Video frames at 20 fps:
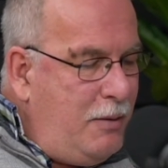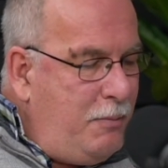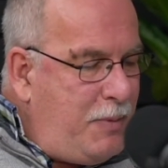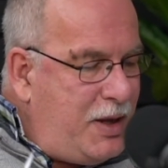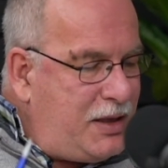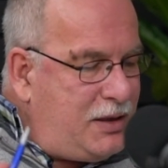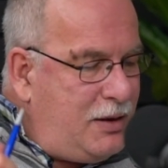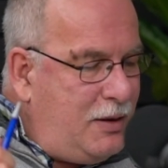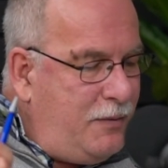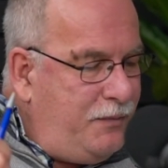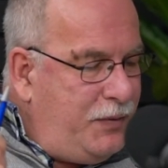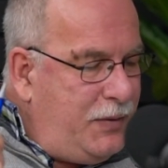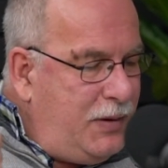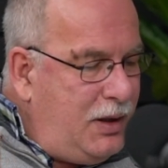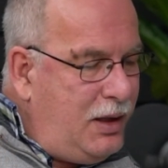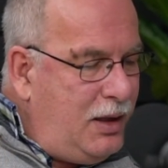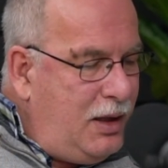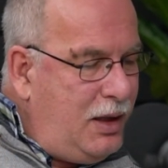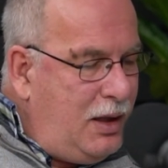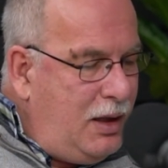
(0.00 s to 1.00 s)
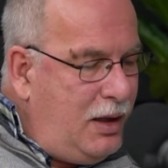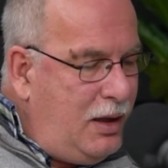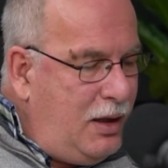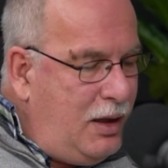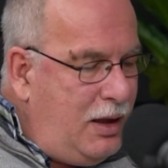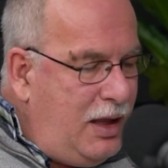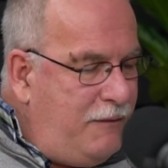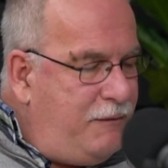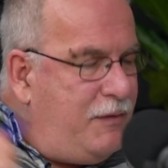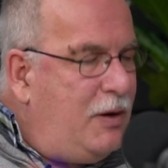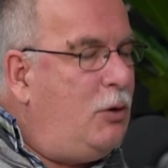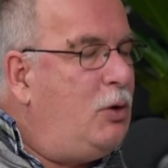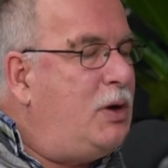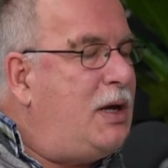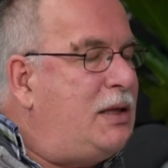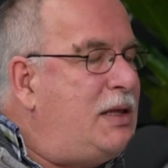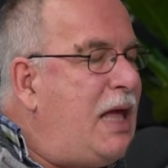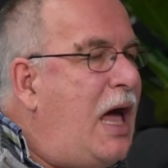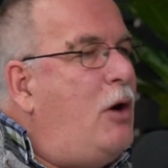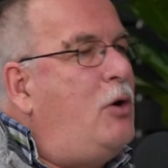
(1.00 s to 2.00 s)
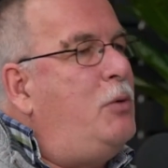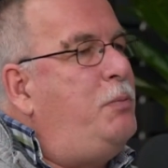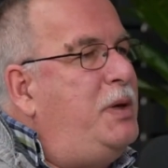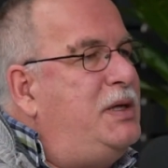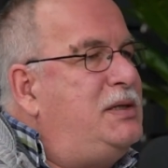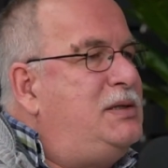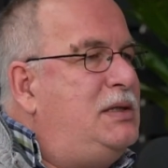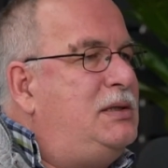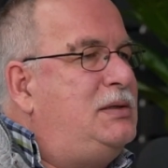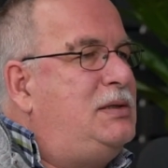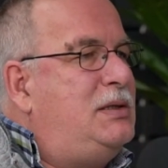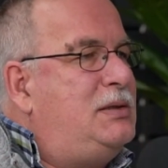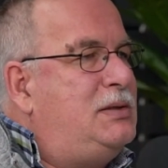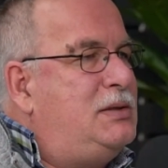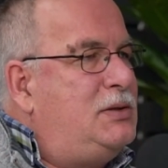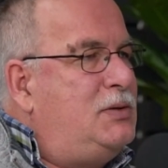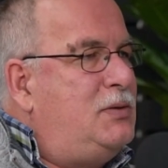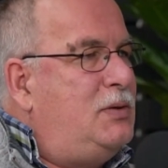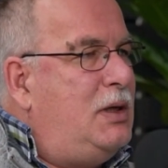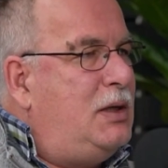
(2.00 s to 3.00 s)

But if you look at our businesses,